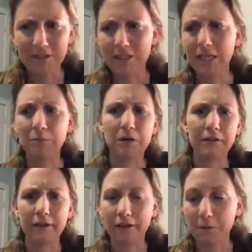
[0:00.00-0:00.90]

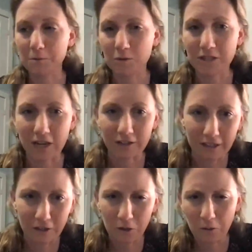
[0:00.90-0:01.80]
stigma that comes with that. I'm
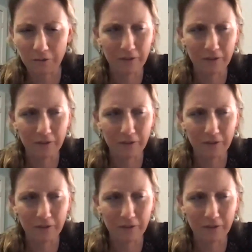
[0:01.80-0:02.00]
like, oh,